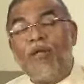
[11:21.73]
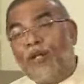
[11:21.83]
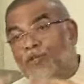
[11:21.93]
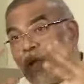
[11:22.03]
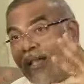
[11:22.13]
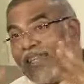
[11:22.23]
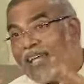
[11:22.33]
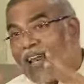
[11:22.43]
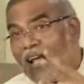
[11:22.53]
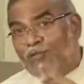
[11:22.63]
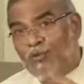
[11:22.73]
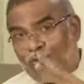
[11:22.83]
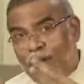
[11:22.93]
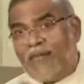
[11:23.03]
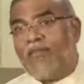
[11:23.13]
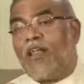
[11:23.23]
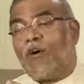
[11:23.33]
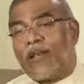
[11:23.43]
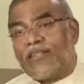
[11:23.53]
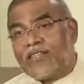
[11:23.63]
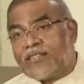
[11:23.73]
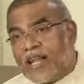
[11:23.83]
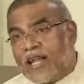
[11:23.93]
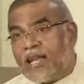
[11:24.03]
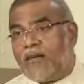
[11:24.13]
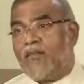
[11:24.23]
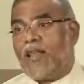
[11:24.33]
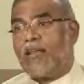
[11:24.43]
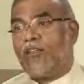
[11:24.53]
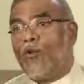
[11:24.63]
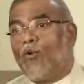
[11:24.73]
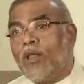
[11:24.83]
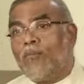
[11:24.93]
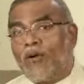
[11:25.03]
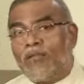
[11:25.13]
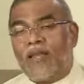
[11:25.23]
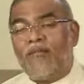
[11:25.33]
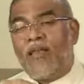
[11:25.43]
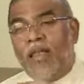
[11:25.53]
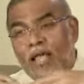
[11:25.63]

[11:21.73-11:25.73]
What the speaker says: So at the grassroots level or at the state level, at the local bodies level,